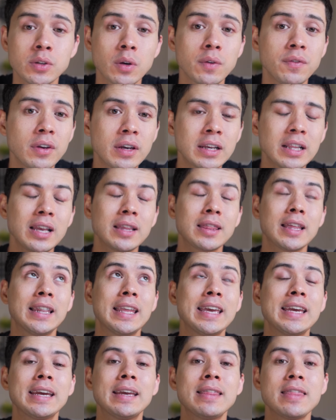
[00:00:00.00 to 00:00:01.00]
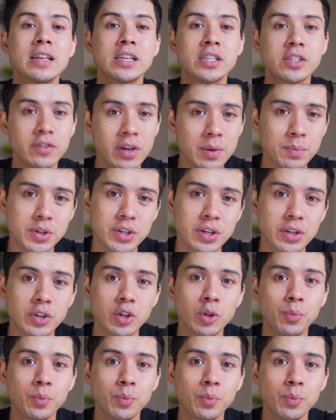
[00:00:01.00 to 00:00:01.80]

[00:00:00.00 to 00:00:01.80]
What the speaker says: So if you click the link in the description,